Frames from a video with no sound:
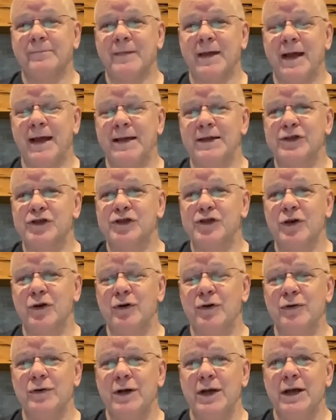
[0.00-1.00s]
And
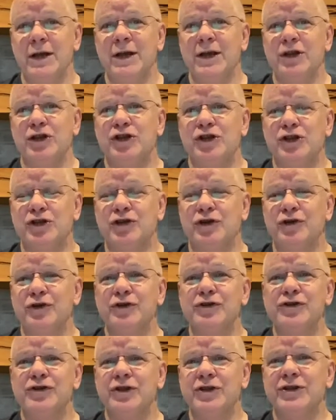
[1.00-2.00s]
so she
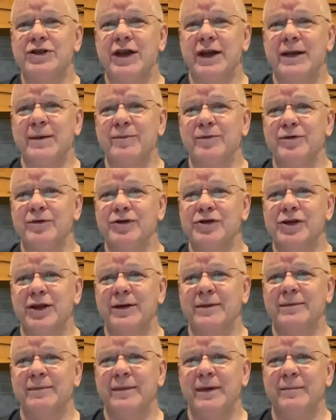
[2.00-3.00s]
turns the tables
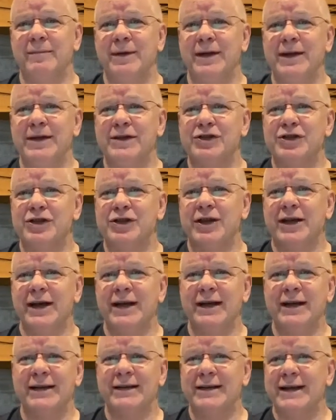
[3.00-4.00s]
and, and begins to
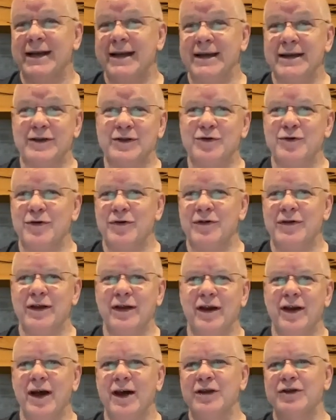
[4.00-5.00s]
kind of take it to a
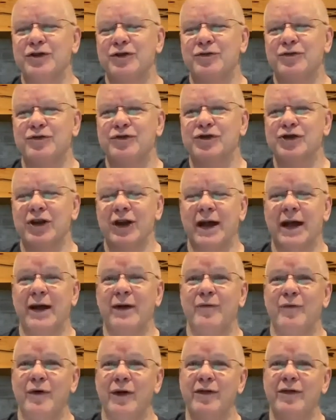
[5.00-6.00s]
theological
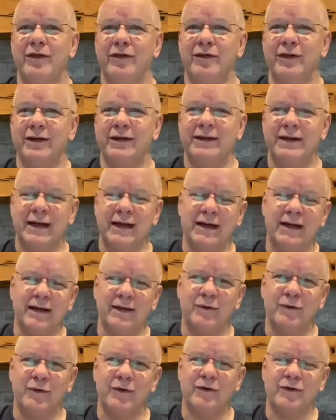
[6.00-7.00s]
slant rather than
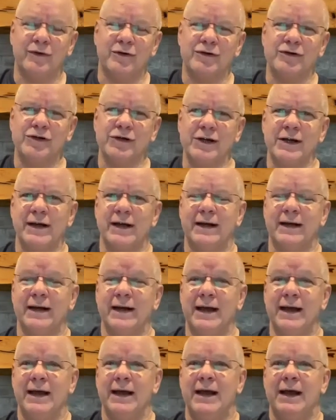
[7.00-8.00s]
dealing with her sin.
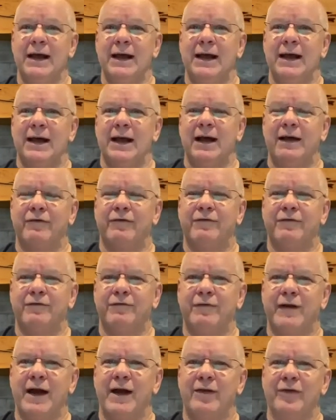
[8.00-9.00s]
i
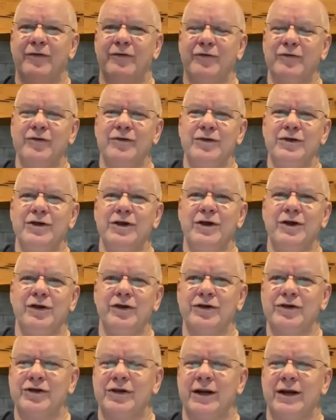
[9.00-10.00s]
found through the
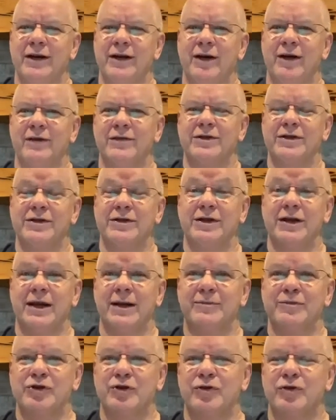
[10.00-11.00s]
years that
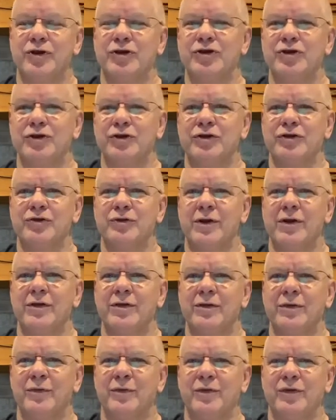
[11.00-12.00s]
oftentimes Christians, rather
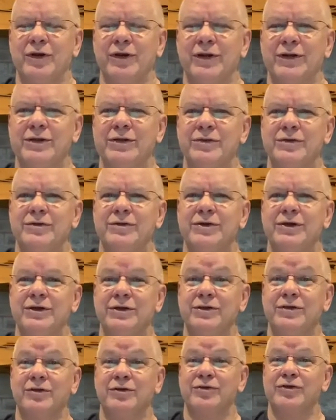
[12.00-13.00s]
than wanting to
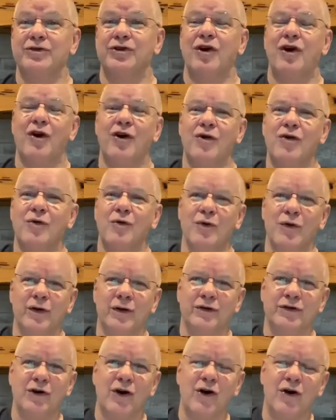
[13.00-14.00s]
deal or talk
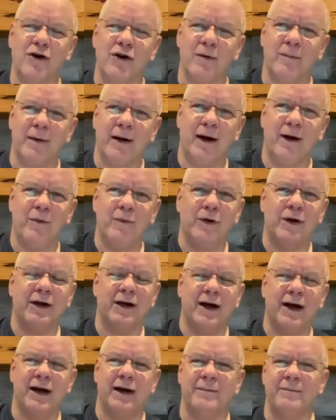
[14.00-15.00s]
with, talk about what
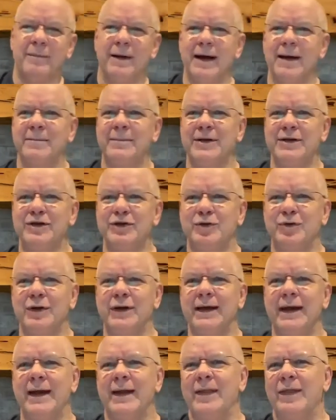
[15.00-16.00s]
God might be
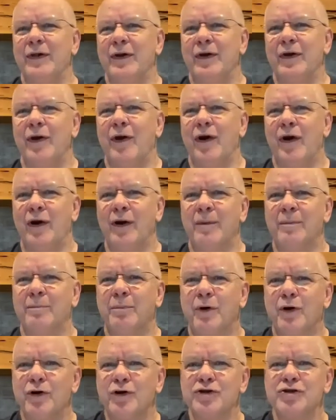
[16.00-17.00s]
doing in their heart
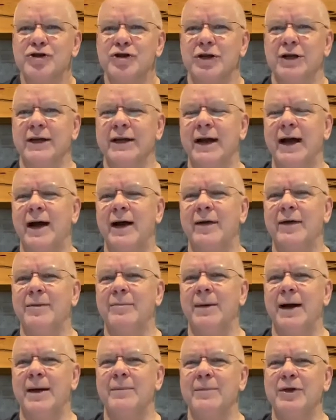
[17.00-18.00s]
personally, how He
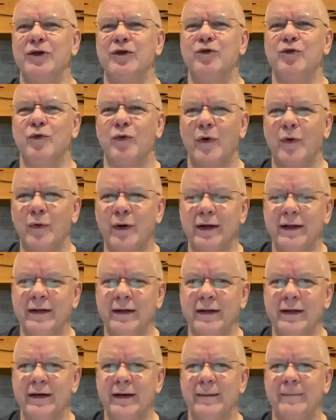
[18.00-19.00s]
might be growing
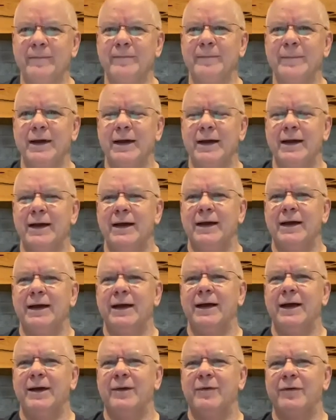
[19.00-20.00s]
them,
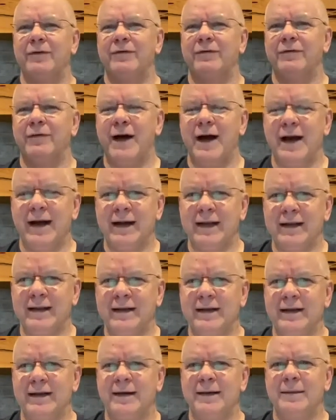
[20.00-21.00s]
and refining
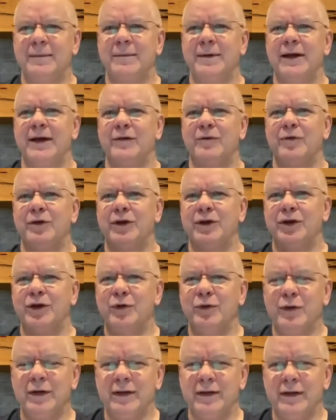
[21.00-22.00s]
them and
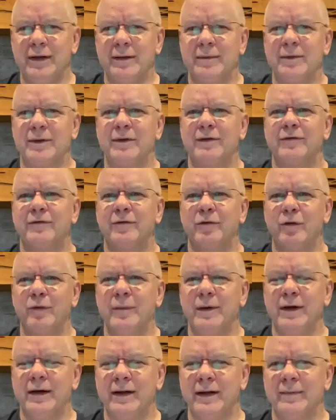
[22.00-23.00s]
renewing them,
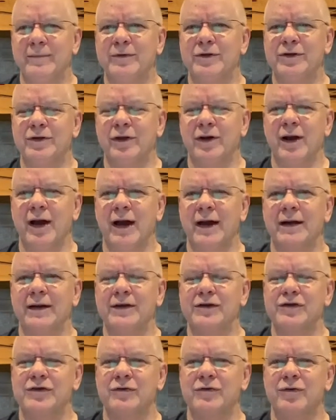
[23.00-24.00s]
conforming them to the
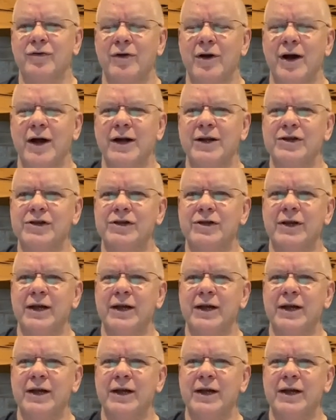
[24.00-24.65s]
likeness of Christ.